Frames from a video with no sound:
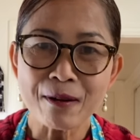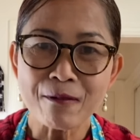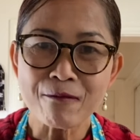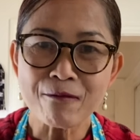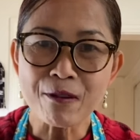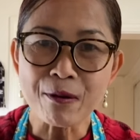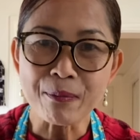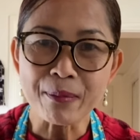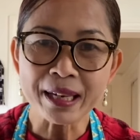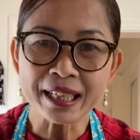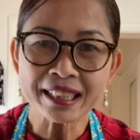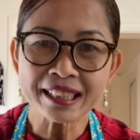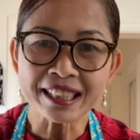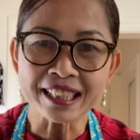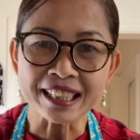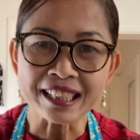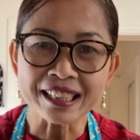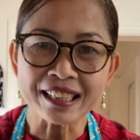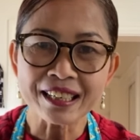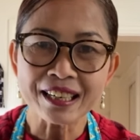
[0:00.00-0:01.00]

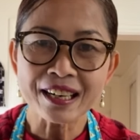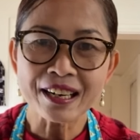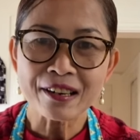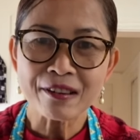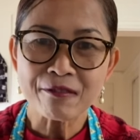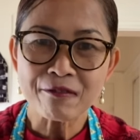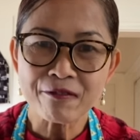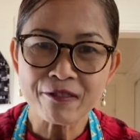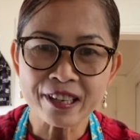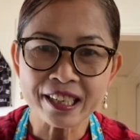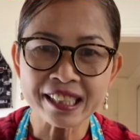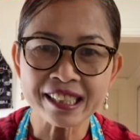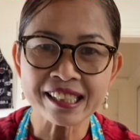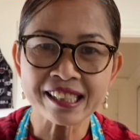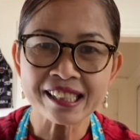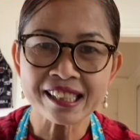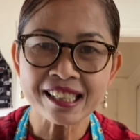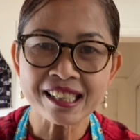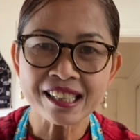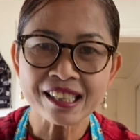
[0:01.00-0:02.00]
fermented fish
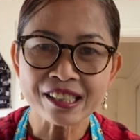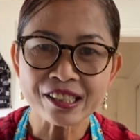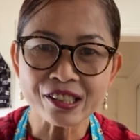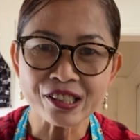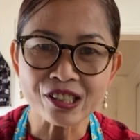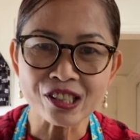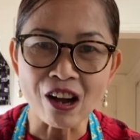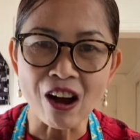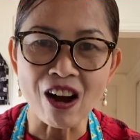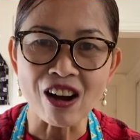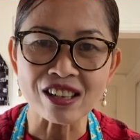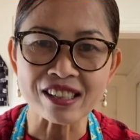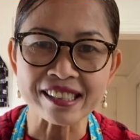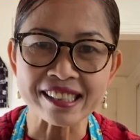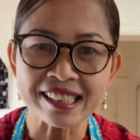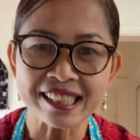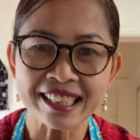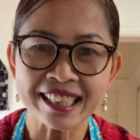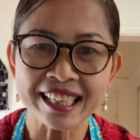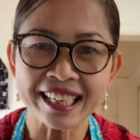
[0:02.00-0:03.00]

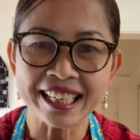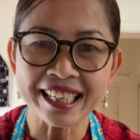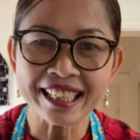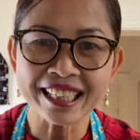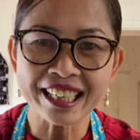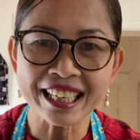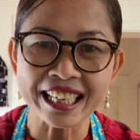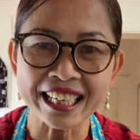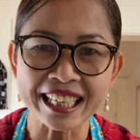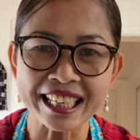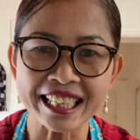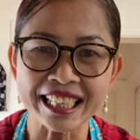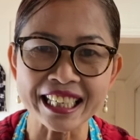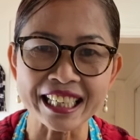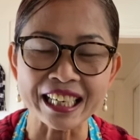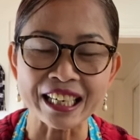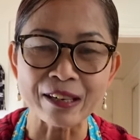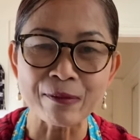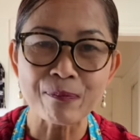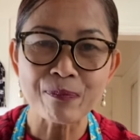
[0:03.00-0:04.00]
sauce
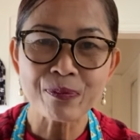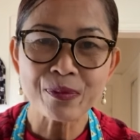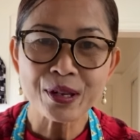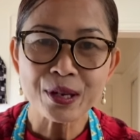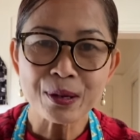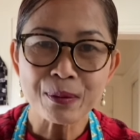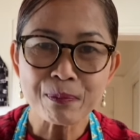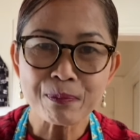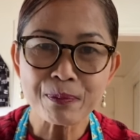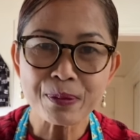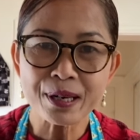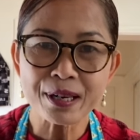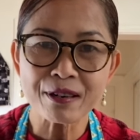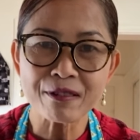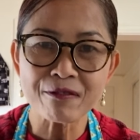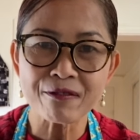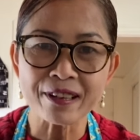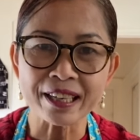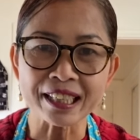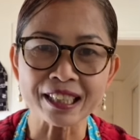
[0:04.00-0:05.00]
ingredient.
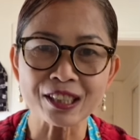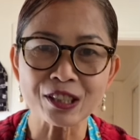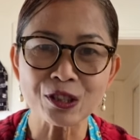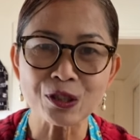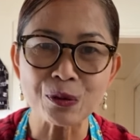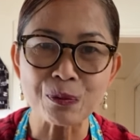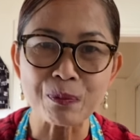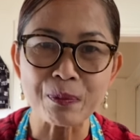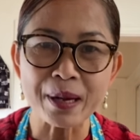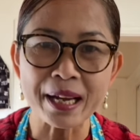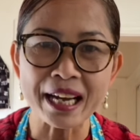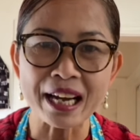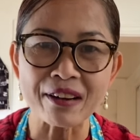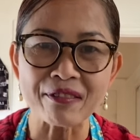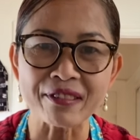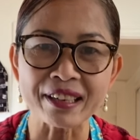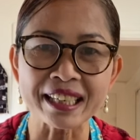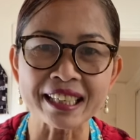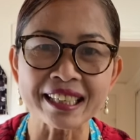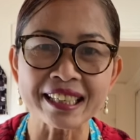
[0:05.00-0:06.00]
Perfect to pair
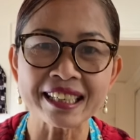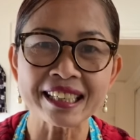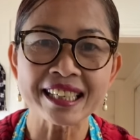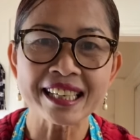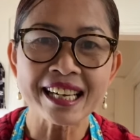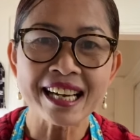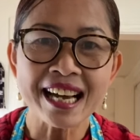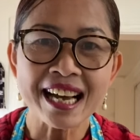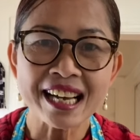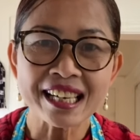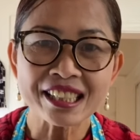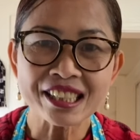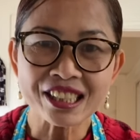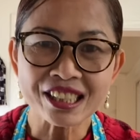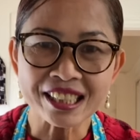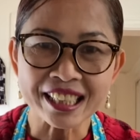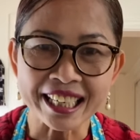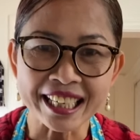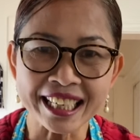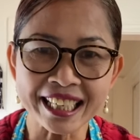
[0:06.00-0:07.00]
with
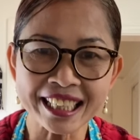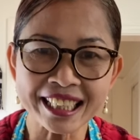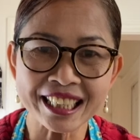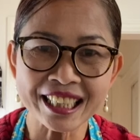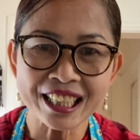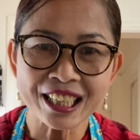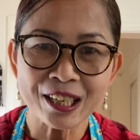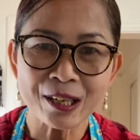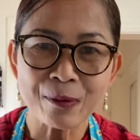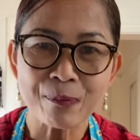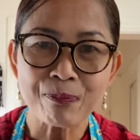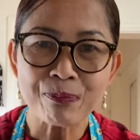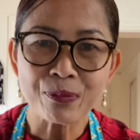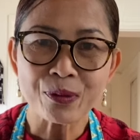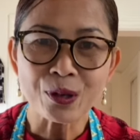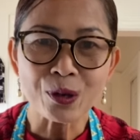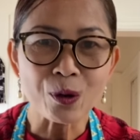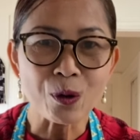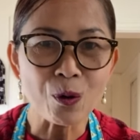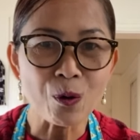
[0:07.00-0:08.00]
steak
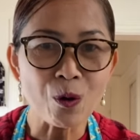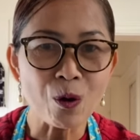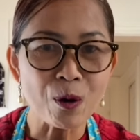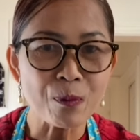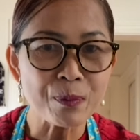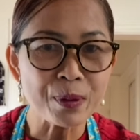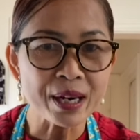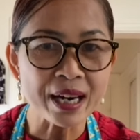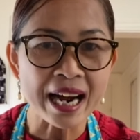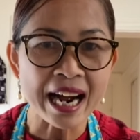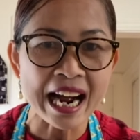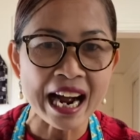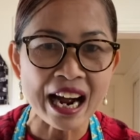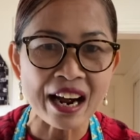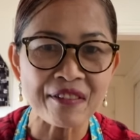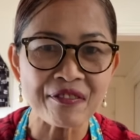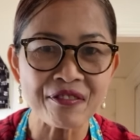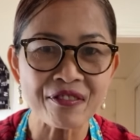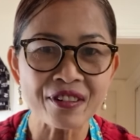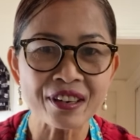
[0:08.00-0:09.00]
or
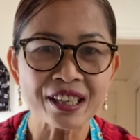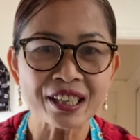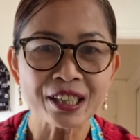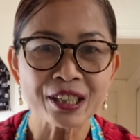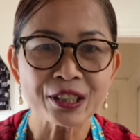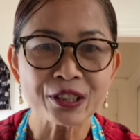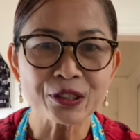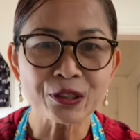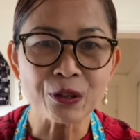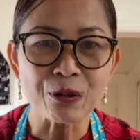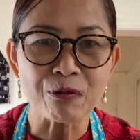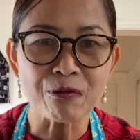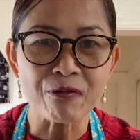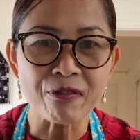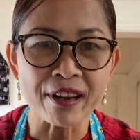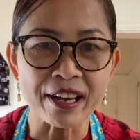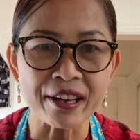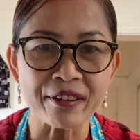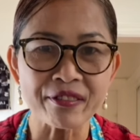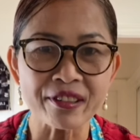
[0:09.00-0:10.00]
perhaps your
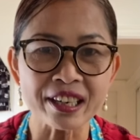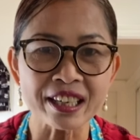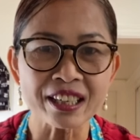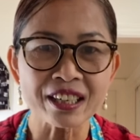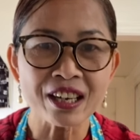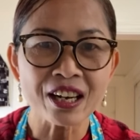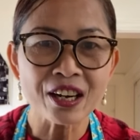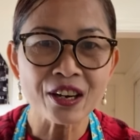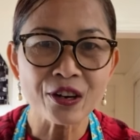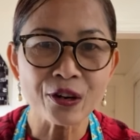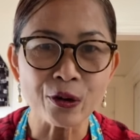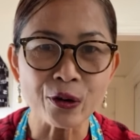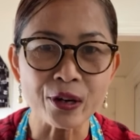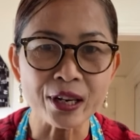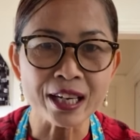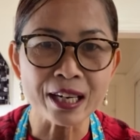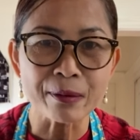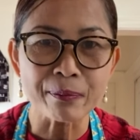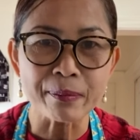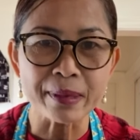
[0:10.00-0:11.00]
favorite
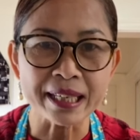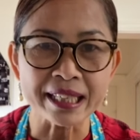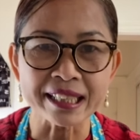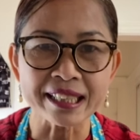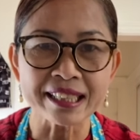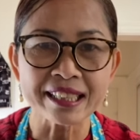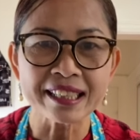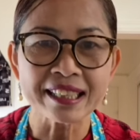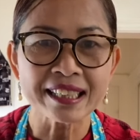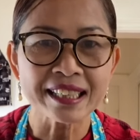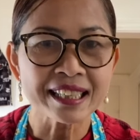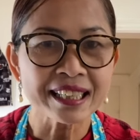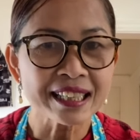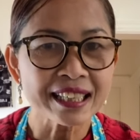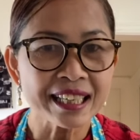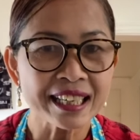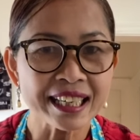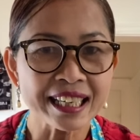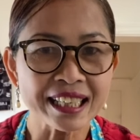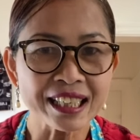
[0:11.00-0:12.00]
grilled meat.
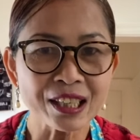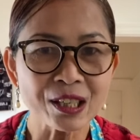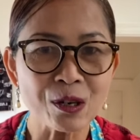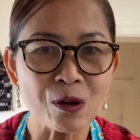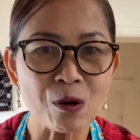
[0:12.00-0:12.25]
It